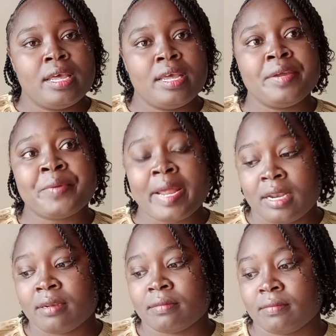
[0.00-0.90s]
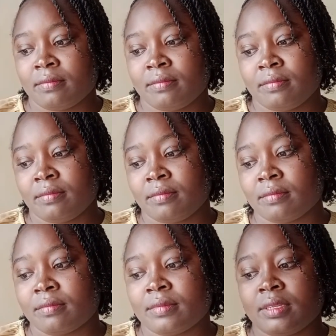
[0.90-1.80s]
he ran.
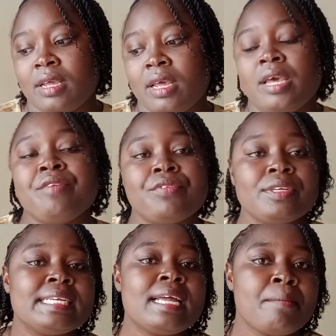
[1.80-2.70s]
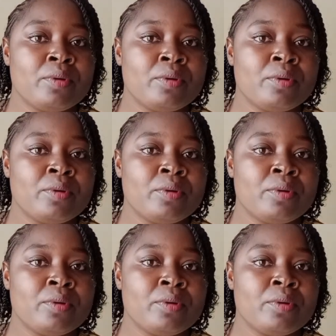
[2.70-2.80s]
He folded her